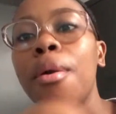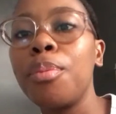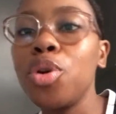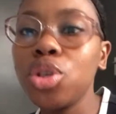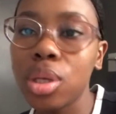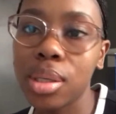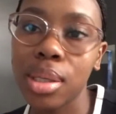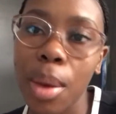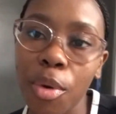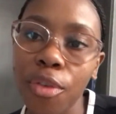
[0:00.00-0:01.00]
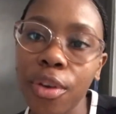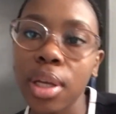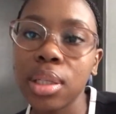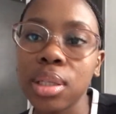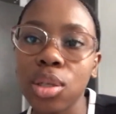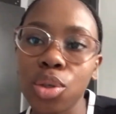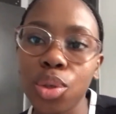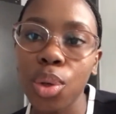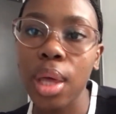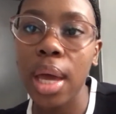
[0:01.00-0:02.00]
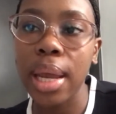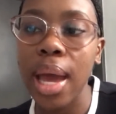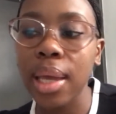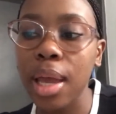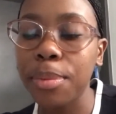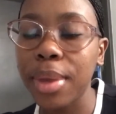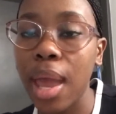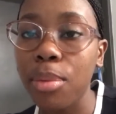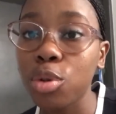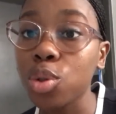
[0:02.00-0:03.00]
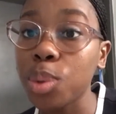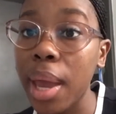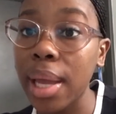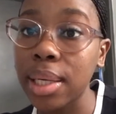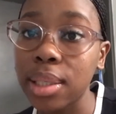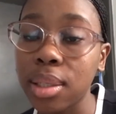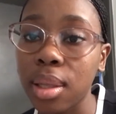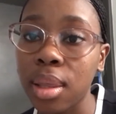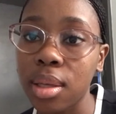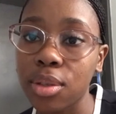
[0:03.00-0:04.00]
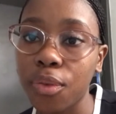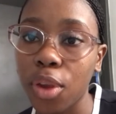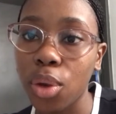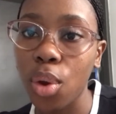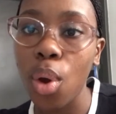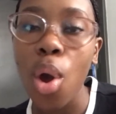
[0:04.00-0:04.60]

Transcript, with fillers: push some of it so that I can be able to edit this video